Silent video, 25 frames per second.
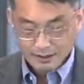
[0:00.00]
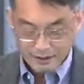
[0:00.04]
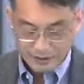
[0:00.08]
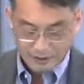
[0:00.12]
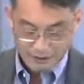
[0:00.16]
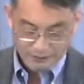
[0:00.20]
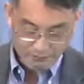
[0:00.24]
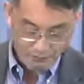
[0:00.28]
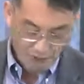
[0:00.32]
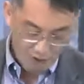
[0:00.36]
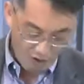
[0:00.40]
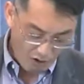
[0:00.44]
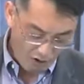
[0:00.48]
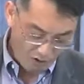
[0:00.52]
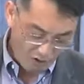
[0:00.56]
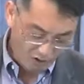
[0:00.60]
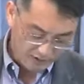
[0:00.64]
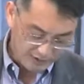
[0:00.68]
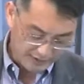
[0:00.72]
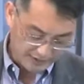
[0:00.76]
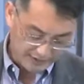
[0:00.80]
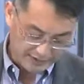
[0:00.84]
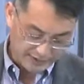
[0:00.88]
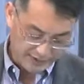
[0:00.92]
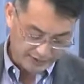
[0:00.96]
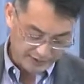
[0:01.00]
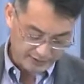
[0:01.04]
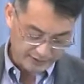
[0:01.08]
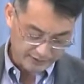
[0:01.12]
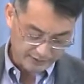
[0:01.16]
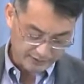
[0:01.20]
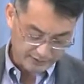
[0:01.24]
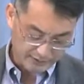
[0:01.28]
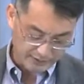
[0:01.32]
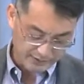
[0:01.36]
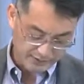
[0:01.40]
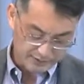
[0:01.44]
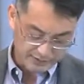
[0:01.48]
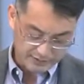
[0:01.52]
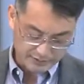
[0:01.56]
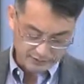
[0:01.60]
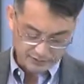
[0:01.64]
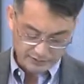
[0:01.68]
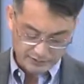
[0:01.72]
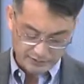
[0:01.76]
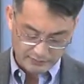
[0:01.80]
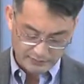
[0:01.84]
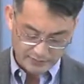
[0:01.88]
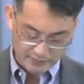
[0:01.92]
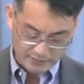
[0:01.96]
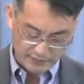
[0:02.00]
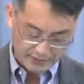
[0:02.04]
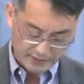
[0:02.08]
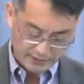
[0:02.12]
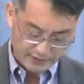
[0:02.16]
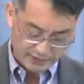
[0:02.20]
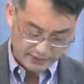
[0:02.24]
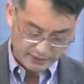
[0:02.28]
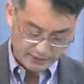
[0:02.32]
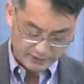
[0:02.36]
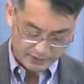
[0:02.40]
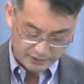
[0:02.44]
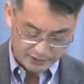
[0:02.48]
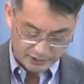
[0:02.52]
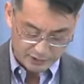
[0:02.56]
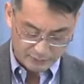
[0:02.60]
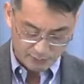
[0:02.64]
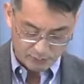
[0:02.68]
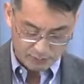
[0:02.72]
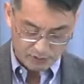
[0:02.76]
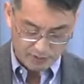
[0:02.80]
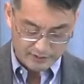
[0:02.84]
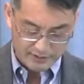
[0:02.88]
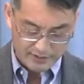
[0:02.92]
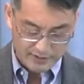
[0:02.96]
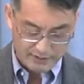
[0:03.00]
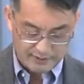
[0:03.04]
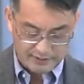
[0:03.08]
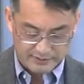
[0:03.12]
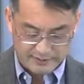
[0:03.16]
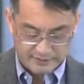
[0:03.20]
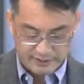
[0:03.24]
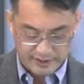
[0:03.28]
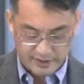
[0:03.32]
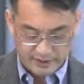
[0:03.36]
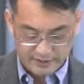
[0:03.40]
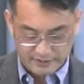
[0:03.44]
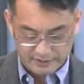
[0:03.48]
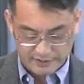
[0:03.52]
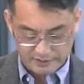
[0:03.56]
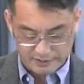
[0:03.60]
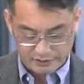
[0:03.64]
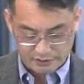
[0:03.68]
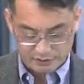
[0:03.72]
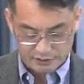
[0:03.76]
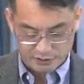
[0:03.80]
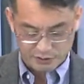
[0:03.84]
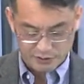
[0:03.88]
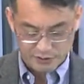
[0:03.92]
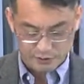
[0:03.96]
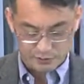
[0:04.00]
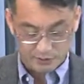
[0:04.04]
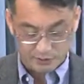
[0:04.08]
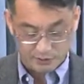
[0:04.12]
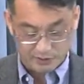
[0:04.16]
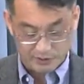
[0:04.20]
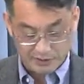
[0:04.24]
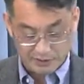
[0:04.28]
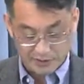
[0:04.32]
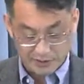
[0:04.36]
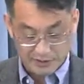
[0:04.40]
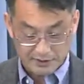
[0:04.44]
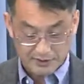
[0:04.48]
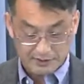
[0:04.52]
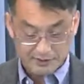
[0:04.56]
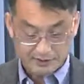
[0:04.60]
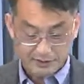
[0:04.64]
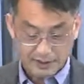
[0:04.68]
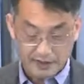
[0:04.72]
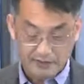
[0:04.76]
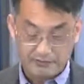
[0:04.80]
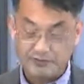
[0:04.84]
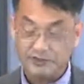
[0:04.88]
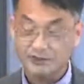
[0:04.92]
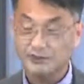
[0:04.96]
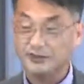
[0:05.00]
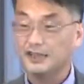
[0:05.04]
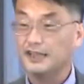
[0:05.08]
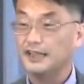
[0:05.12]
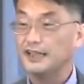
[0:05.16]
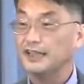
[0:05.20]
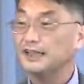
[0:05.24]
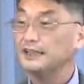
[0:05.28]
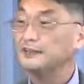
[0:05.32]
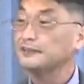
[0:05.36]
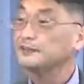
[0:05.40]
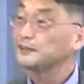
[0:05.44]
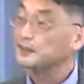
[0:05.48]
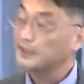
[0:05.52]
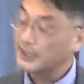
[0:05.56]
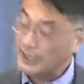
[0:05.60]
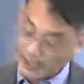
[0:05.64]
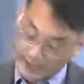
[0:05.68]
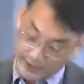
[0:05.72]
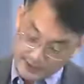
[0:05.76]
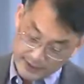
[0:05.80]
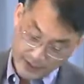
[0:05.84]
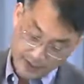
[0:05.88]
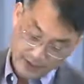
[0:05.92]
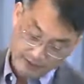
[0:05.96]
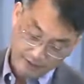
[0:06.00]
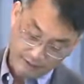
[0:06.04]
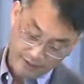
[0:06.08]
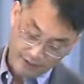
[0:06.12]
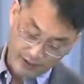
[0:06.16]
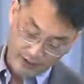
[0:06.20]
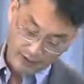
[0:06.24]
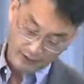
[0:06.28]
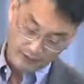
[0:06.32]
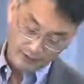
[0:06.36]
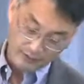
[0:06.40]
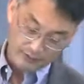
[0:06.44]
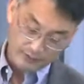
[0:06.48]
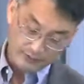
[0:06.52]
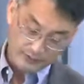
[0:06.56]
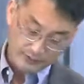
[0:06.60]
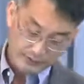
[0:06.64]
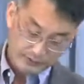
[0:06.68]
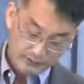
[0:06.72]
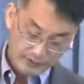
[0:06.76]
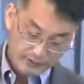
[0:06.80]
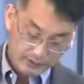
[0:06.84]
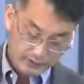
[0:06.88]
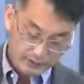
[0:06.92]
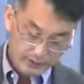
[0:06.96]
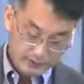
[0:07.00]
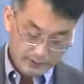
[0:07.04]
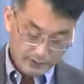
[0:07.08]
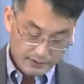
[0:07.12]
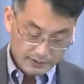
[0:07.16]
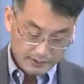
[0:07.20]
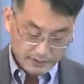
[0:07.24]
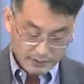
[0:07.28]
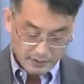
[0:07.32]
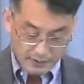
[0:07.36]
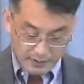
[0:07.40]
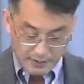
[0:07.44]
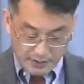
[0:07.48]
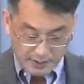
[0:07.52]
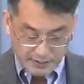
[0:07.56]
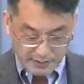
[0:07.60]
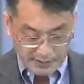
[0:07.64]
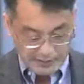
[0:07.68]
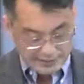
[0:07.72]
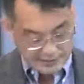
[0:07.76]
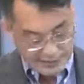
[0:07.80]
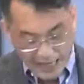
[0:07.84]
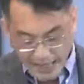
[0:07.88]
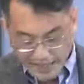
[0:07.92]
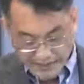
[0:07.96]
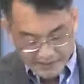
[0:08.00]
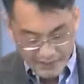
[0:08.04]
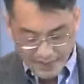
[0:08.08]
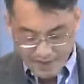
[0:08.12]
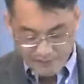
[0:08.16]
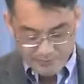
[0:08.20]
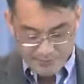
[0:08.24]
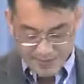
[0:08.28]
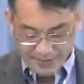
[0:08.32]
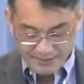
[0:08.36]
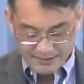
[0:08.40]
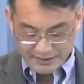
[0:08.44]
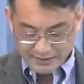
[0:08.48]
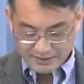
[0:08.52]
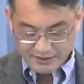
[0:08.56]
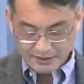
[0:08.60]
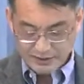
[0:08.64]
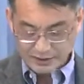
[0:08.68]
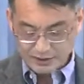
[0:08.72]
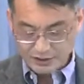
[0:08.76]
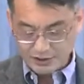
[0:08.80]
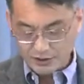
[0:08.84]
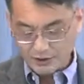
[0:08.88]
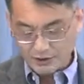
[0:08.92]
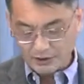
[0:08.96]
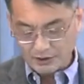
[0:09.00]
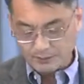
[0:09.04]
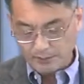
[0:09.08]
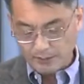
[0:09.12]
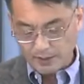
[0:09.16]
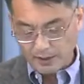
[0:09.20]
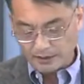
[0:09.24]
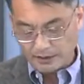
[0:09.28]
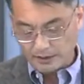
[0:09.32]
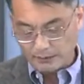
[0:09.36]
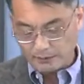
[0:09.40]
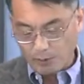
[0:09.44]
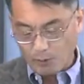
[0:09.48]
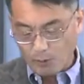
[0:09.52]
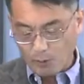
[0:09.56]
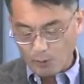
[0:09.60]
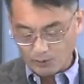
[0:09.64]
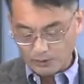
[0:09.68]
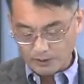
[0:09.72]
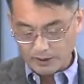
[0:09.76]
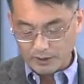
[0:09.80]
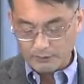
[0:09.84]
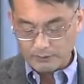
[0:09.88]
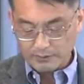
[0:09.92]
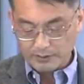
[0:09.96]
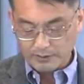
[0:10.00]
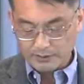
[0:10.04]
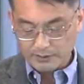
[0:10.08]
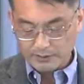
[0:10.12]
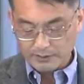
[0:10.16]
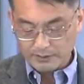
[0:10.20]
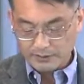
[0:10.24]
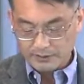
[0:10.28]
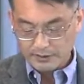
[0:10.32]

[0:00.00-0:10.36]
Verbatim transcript: Of all the characteristics of a leader, there is one that is non negotiable. Leaders have to lead, you cannot follow. They cannot make decisions by the poll numbers.